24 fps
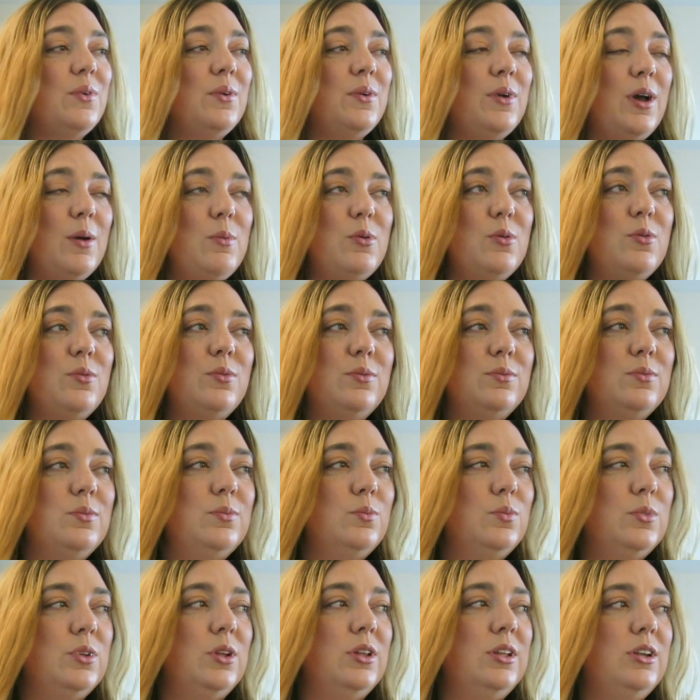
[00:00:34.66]
a couple,
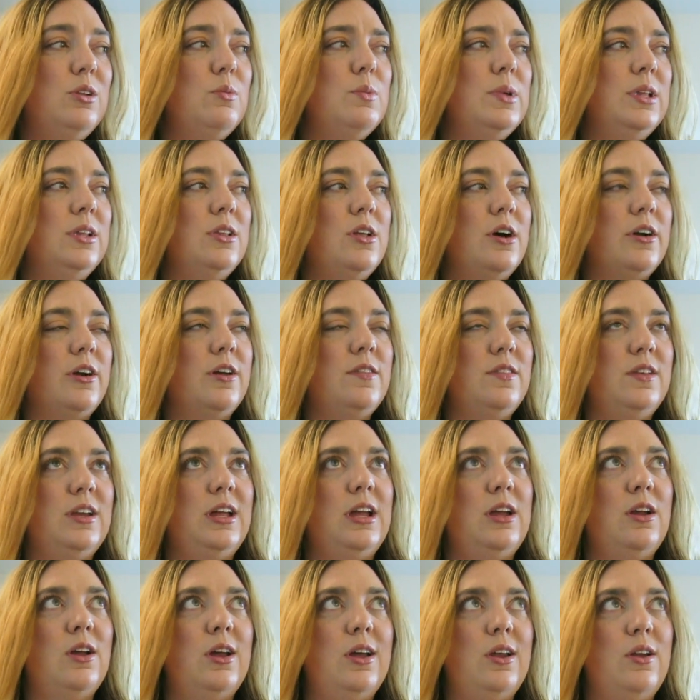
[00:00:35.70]
a little bit longer than
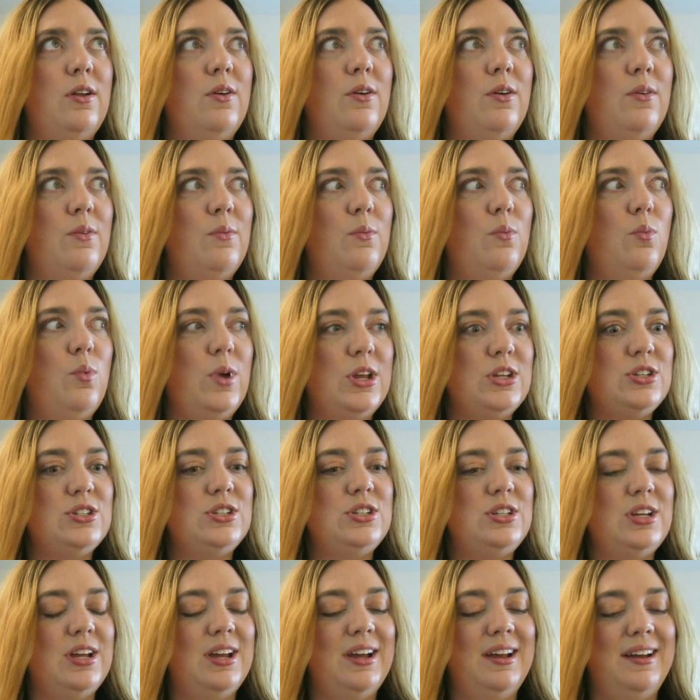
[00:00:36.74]
I had
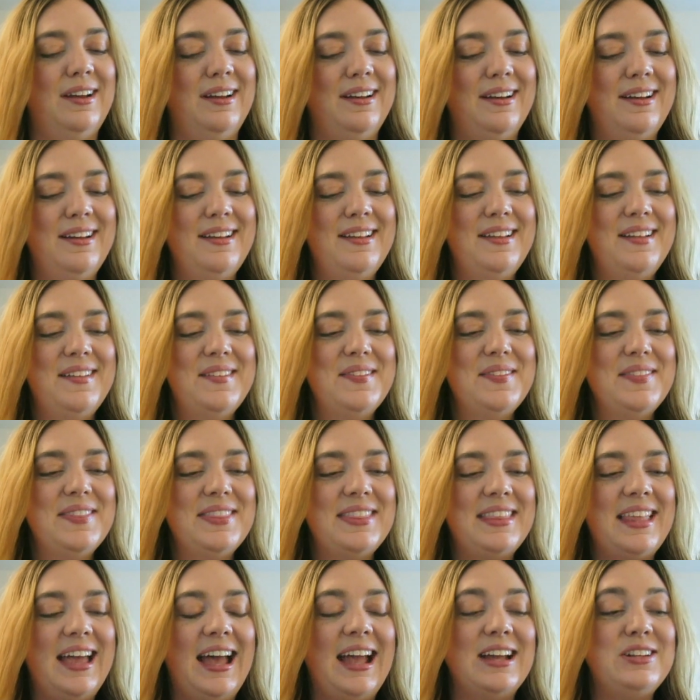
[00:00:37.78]
wished.
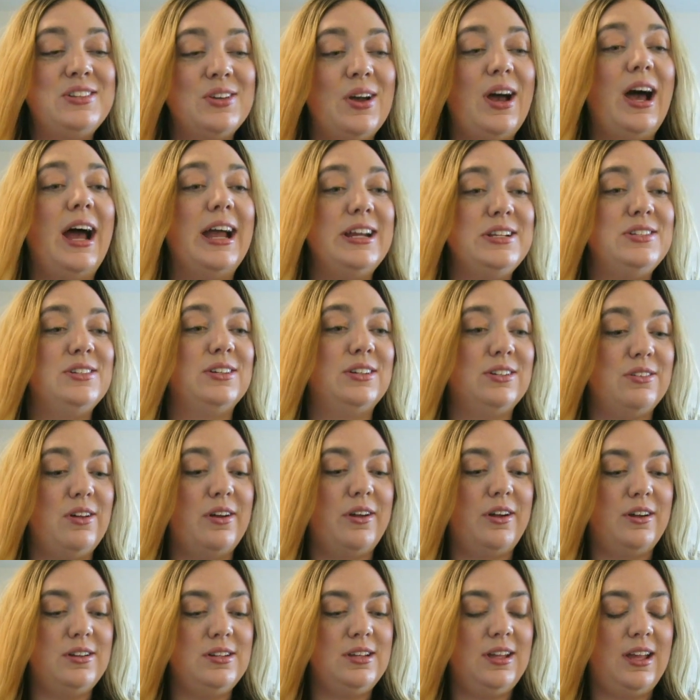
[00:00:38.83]
I took I took
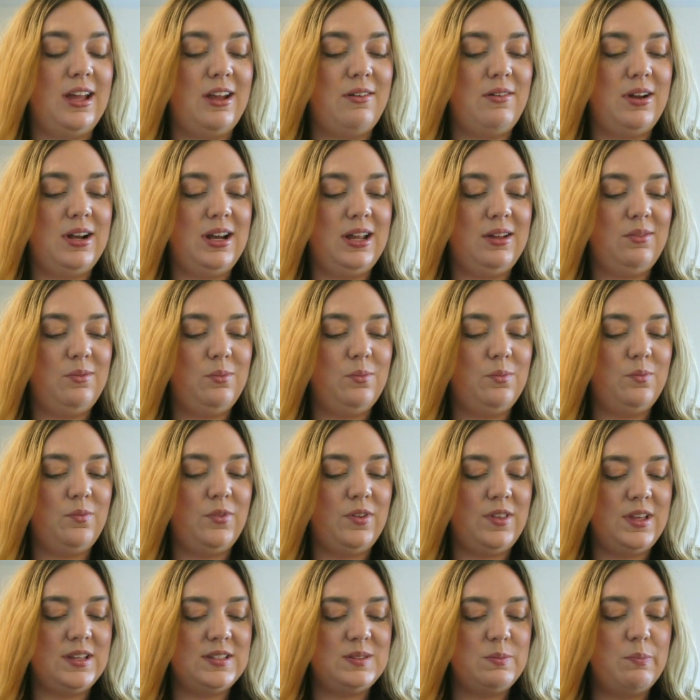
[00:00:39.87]
longer to get ready
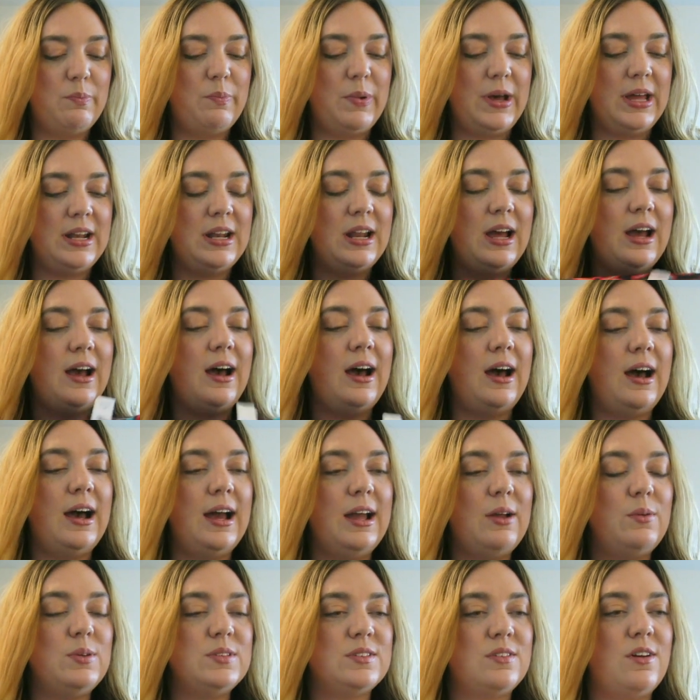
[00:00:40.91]
for this, but
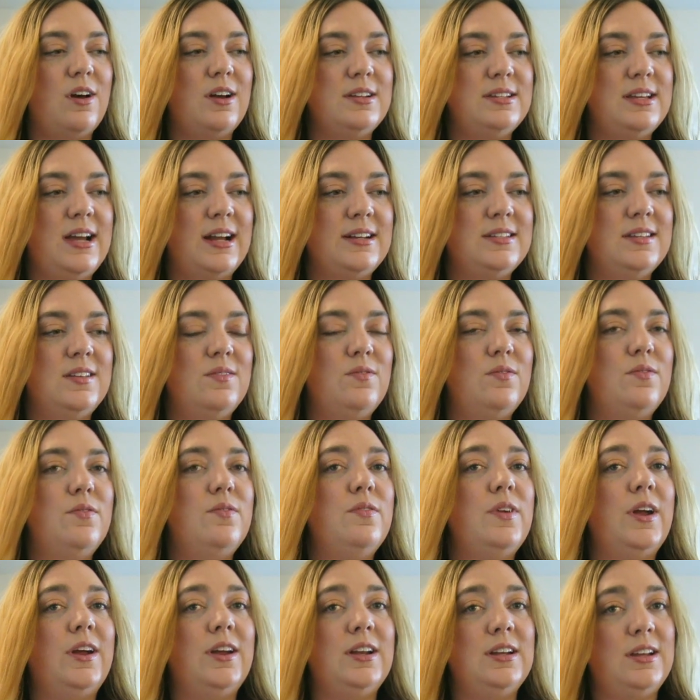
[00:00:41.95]
I was contacted
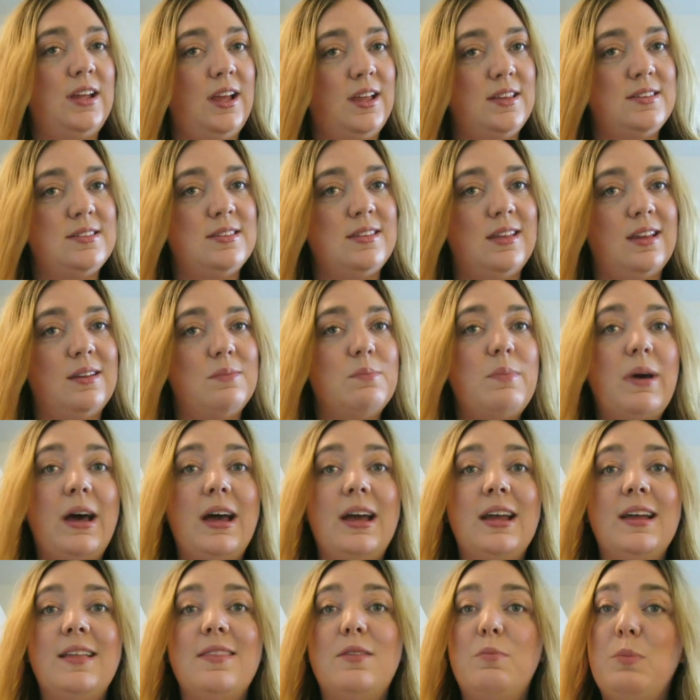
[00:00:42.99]
very nicely
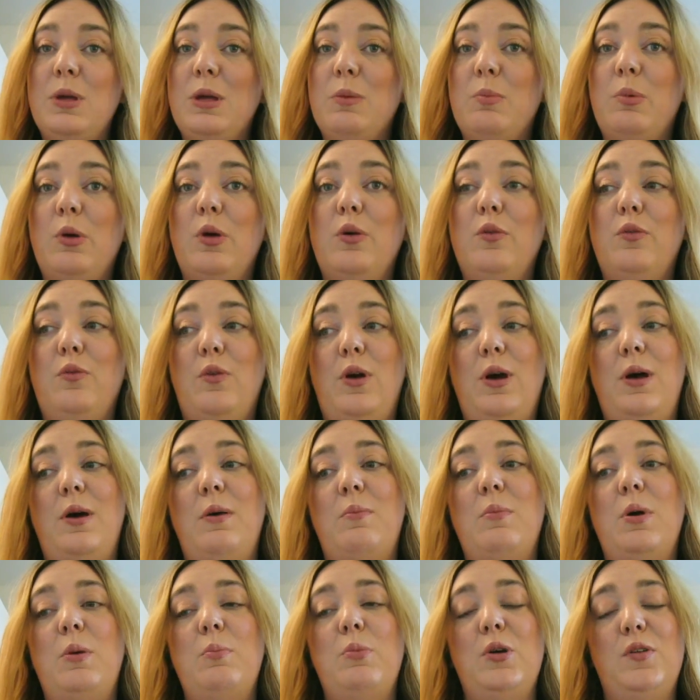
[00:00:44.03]
by the people
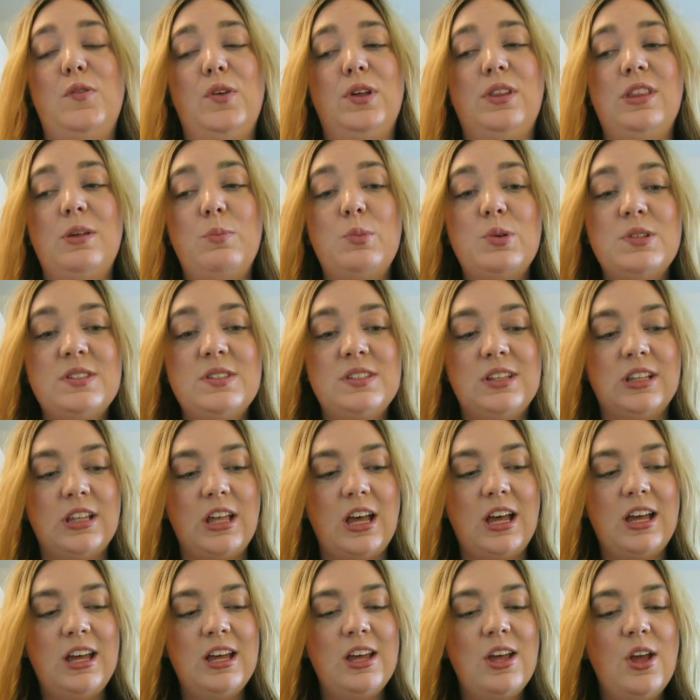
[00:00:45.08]
from Perfectly
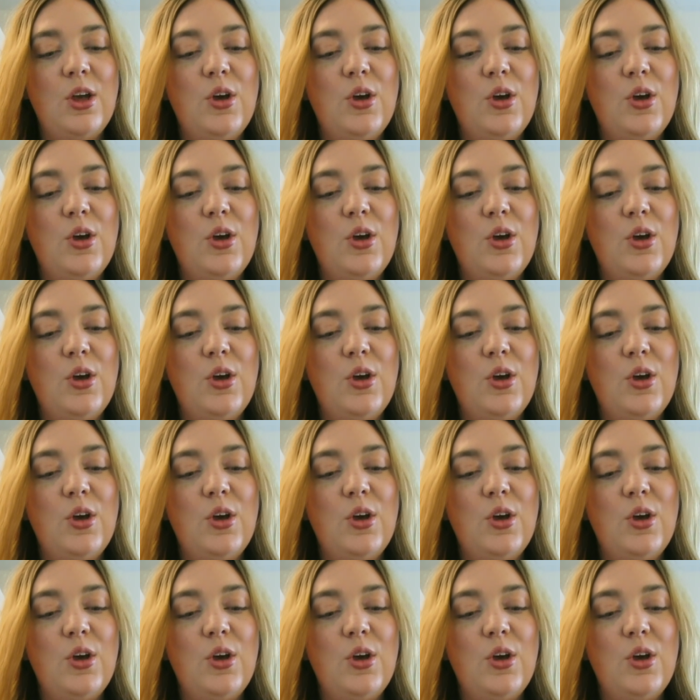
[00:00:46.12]
Priscilla,